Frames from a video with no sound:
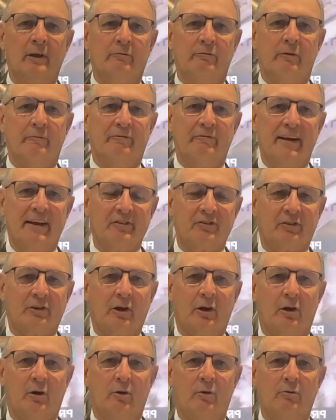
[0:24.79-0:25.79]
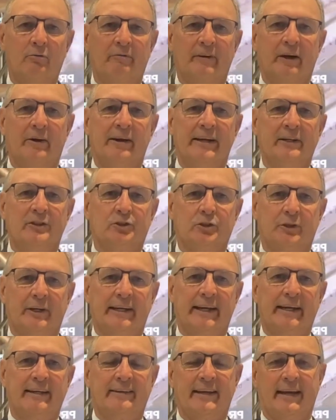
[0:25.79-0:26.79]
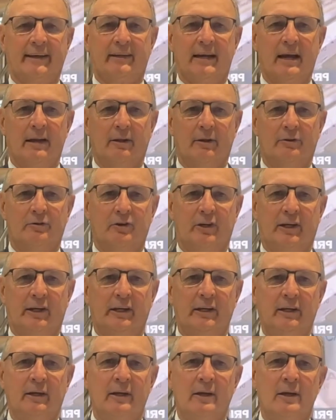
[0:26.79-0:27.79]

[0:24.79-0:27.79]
from Festo, very intriguing technology.